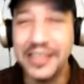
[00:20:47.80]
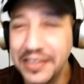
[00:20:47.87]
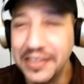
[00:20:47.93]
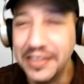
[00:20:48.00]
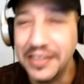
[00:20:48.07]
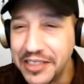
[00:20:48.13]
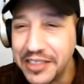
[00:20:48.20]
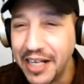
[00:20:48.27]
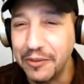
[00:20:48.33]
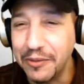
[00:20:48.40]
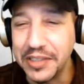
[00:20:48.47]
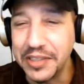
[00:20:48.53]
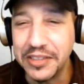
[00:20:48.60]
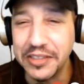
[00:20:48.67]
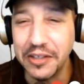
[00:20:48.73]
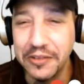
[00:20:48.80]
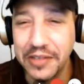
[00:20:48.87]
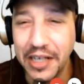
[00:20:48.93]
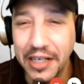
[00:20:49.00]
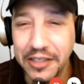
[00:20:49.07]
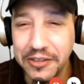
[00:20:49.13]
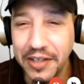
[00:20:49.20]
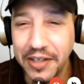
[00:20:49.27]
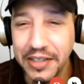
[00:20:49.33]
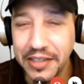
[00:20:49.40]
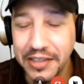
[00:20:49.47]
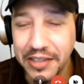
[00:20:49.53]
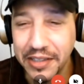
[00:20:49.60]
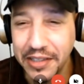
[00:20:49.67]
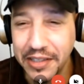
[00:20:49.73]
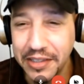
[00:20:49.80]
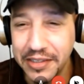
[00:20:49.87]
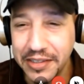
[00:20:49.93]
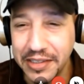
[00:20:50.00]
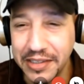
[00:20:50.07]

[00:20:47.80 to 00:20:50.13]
in the chat what a soul contract is.